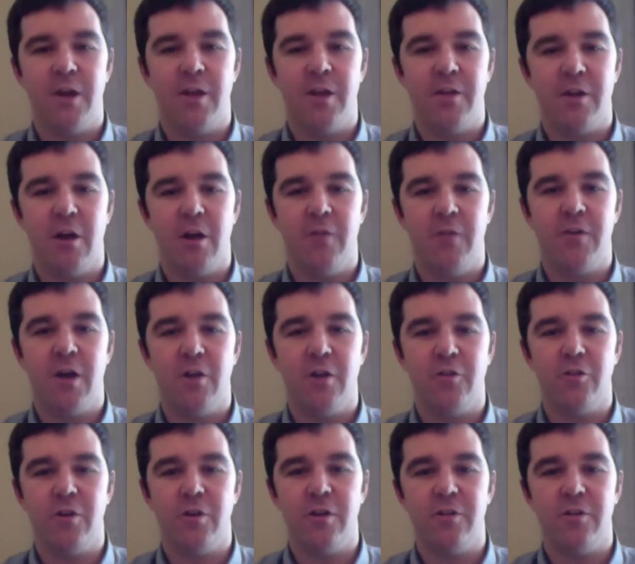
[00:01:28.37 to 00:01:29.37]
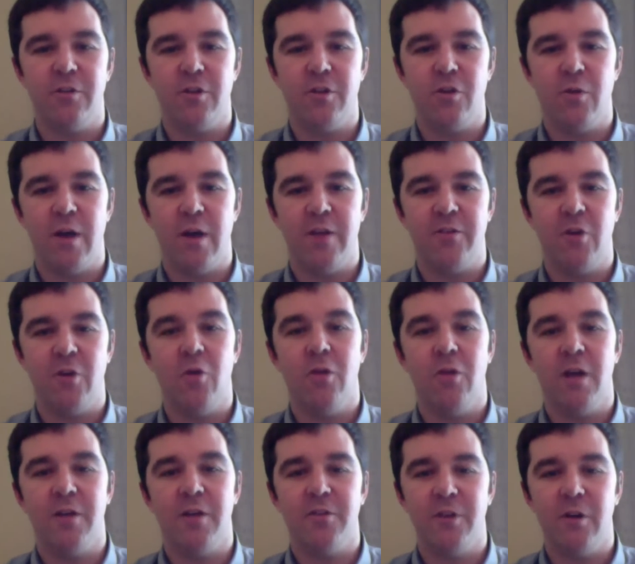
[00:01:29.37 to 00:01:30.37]
Uh, the Gulf countries, the U.S., don't
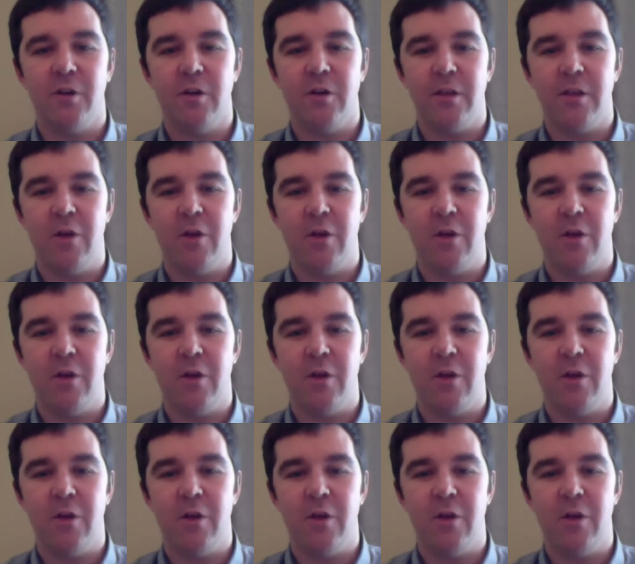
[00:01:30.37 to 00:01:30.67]
like Syria,